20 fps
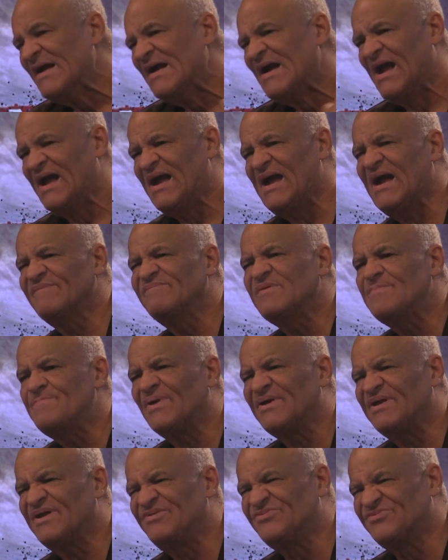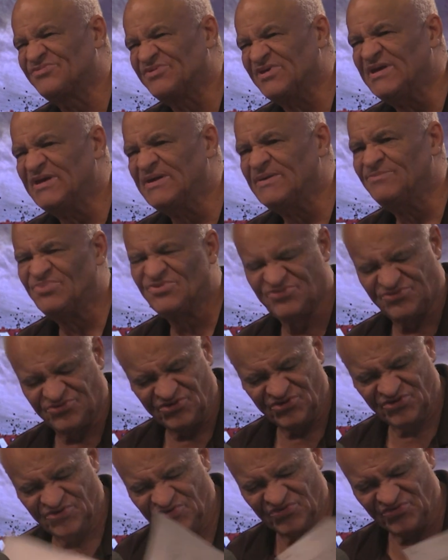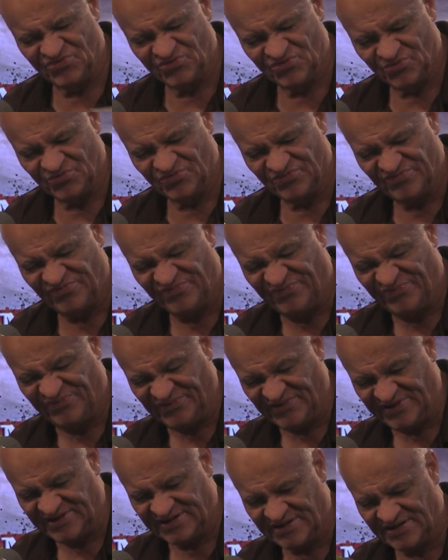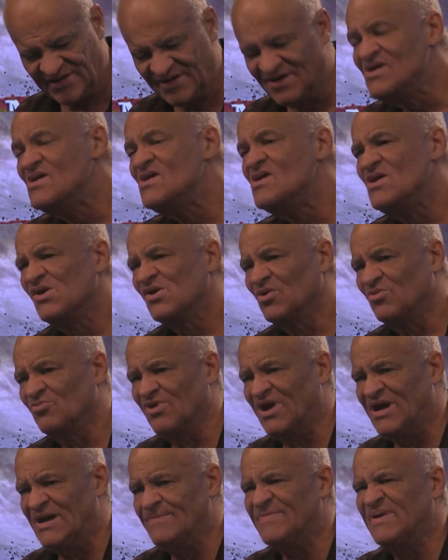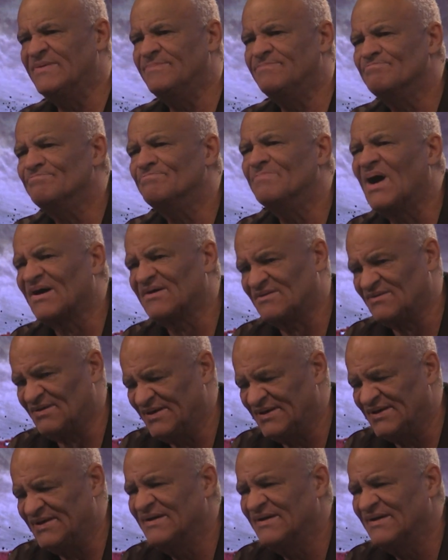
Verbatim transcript: Everybody seems to fear Raymond Buckley.